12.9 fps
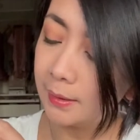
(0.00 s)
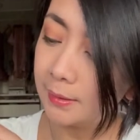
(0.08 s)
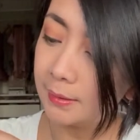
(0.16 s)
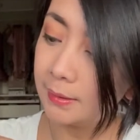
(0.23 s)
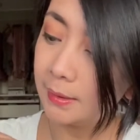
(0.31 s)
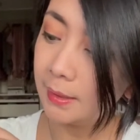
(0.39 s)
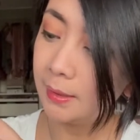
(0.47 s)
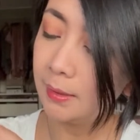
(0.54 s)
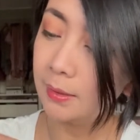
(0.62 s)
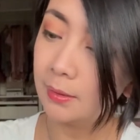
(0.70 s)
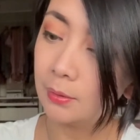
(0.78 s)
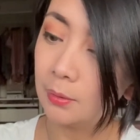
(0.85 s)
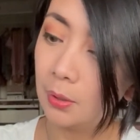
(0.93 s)
see
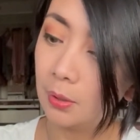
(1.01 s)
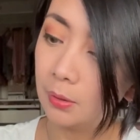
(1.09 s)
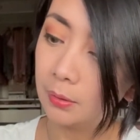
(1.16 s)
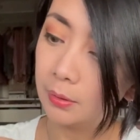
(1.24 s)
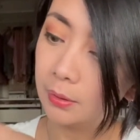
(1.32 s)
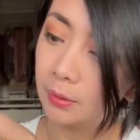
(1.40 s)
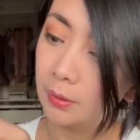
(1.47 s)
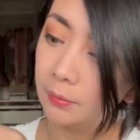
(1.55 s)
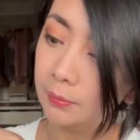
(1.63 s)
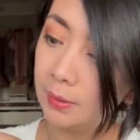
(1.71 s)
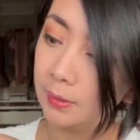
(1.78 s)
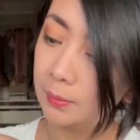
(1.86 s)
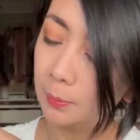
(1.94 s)
the color of
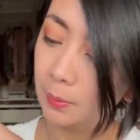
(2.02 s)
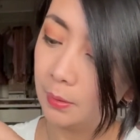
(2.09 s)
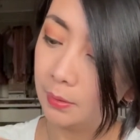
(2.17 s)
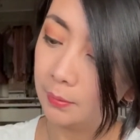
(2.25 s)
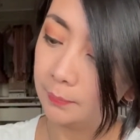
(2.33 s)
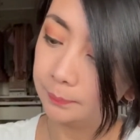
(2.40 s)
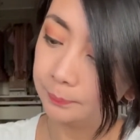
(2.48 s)
this one.